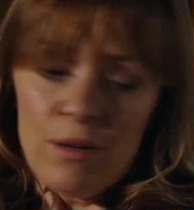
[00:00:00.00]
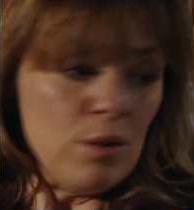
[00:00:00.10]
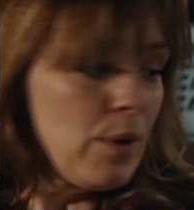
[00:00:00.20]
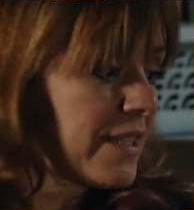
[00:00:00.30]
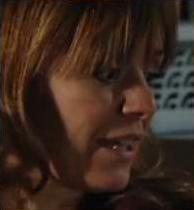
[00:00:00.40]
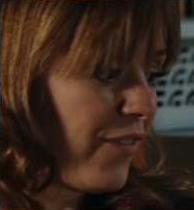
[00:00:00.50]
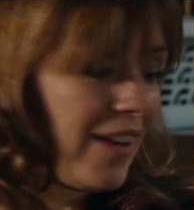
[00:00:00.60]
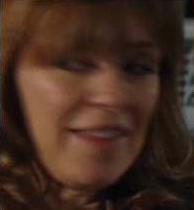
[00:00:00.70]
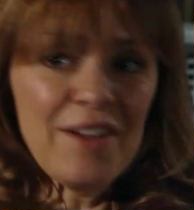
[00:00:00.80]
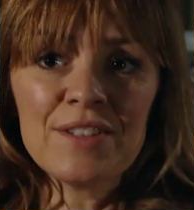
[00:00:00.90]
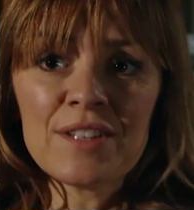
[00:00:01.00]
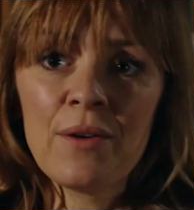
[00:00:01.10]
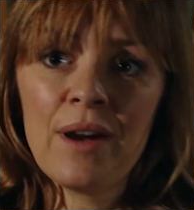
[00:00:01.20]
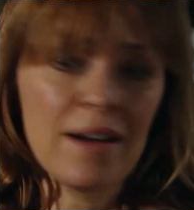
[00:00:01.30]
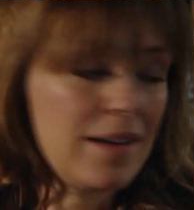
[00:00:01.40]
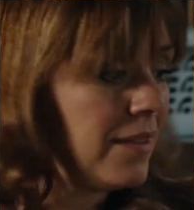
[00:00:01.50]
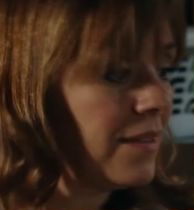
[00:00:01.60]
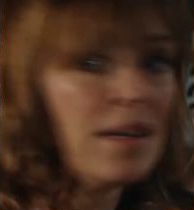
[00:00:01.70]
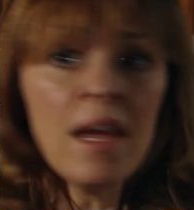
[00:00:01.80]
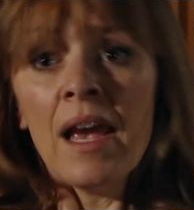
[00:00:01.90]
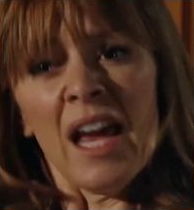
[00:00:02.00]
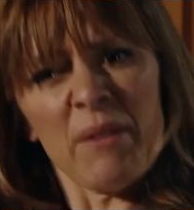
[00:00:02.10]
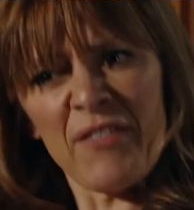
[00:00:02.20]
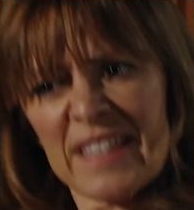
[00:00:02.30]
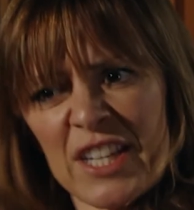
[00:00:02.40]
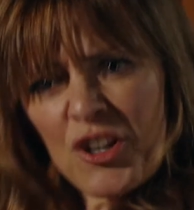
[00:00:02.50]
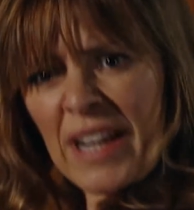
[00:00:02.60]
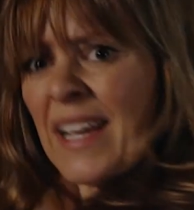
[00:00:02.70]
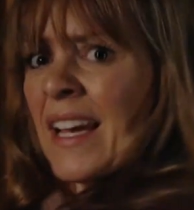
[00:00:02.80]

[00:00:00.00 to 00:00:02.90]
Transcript: All worked out fine, though, so... anyone fancy a drink?